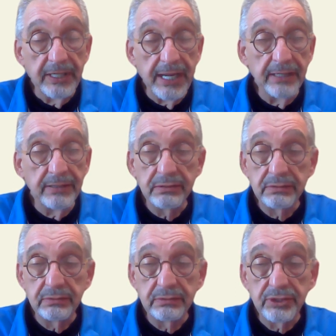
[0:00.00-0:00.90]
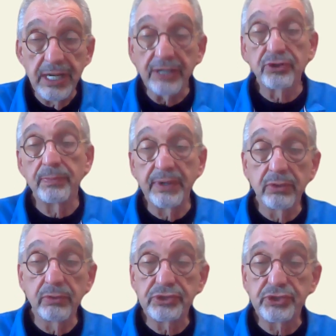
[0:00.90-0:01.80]
Again, Dr.
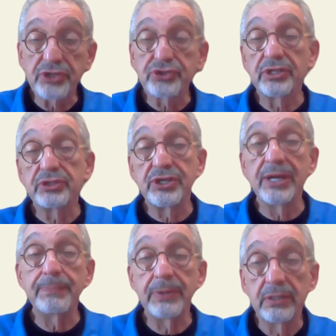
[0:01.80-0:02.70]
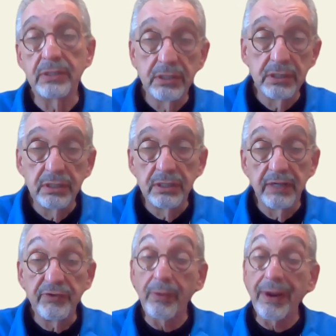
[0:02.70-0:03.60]
Bill with Just the Tip
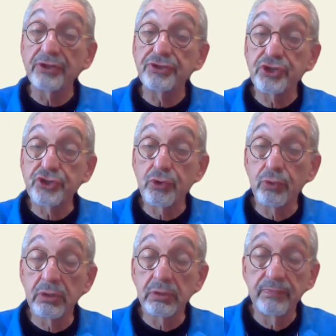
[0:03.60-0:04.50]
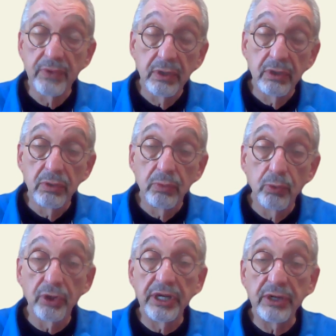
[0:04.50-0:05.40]
of Urology School,
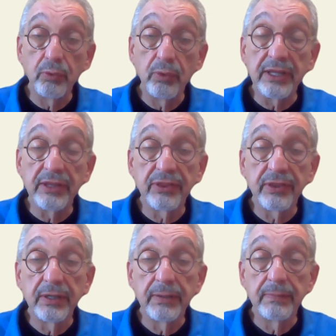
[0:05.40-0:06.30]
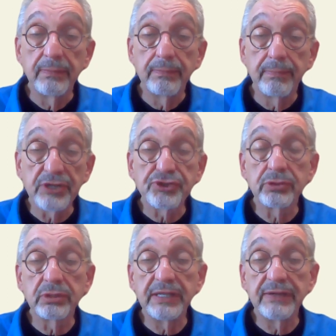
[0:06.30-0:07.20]
working with
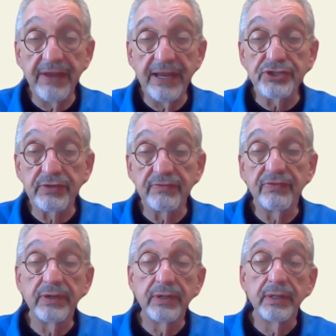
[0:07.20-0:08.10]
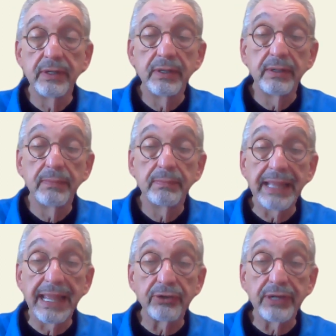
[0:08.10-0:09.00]
muscle invasive
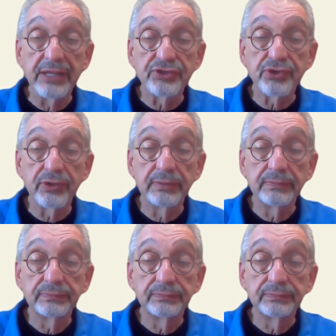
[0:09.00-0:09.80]
bladder cancer.